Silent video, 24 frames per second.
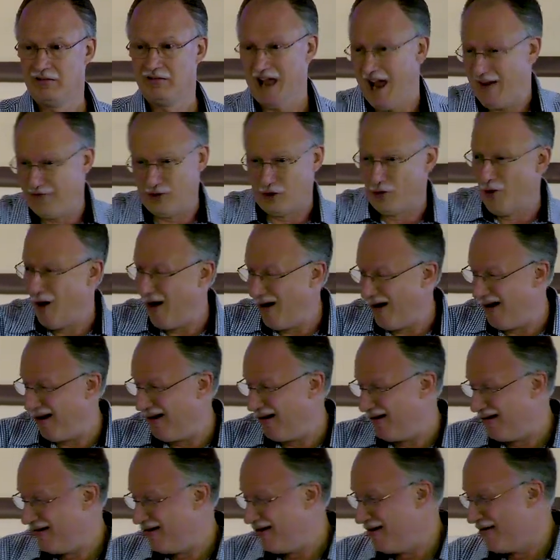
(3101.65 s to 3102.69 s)
After
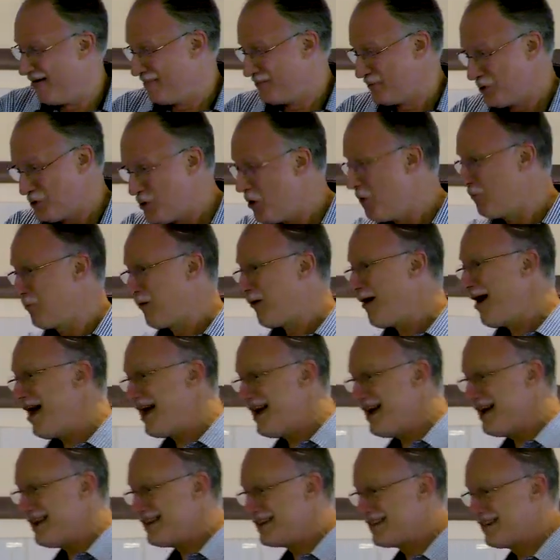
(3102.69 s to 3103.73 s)
all, you
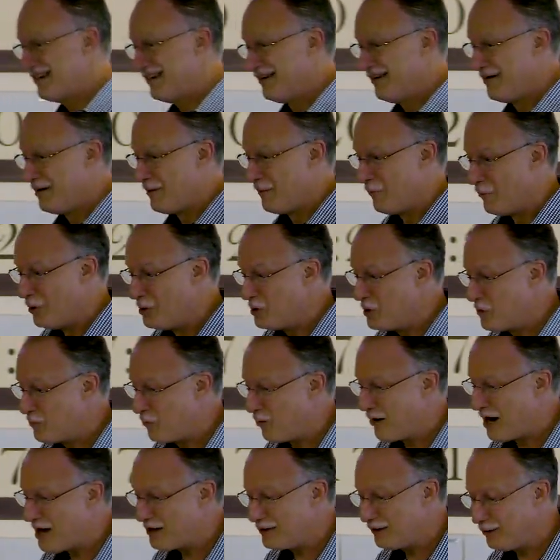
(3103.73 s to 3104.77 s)
pray it when you
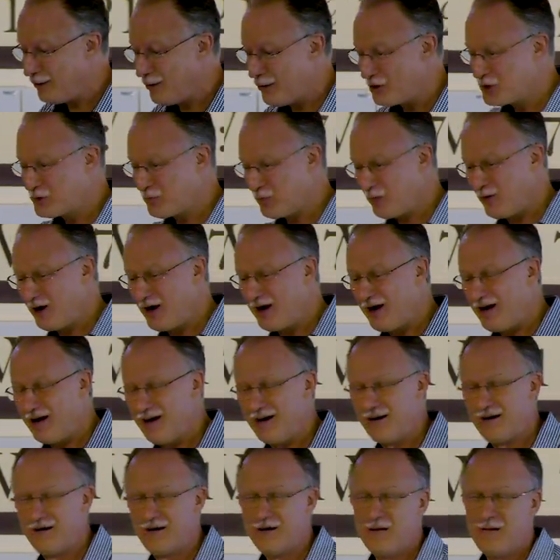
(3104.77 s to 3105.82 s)
pray the Lord's
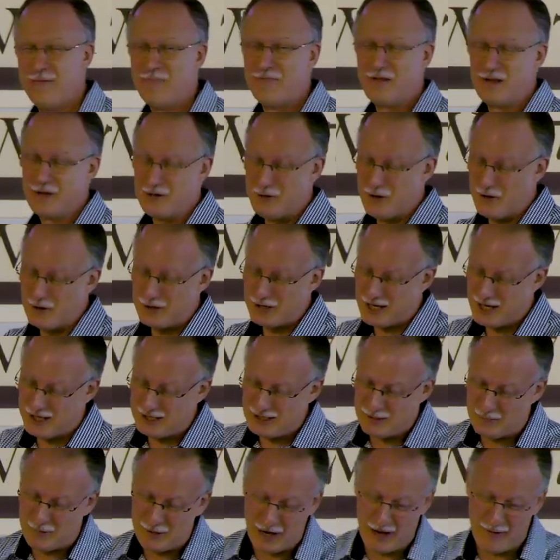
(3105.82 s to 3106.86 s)
Prayer. Your
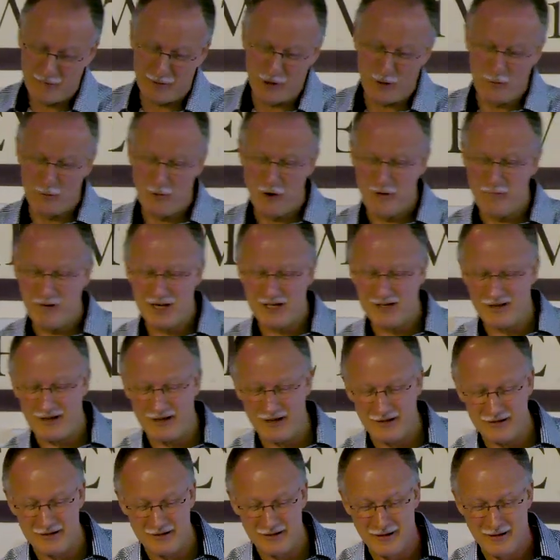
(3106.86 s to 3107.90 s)
kingdom come, your will be
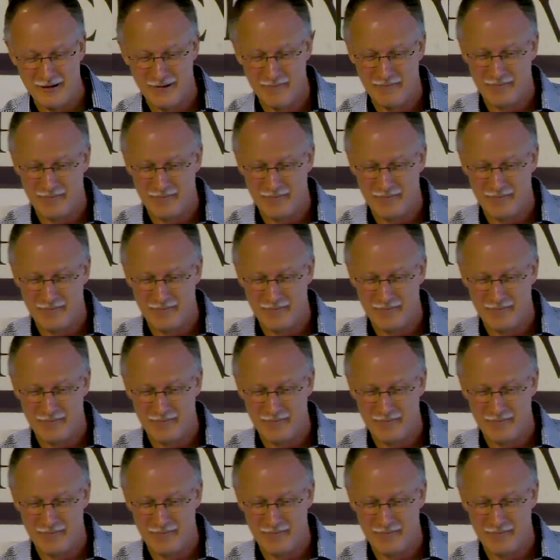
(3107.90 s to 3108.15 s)
done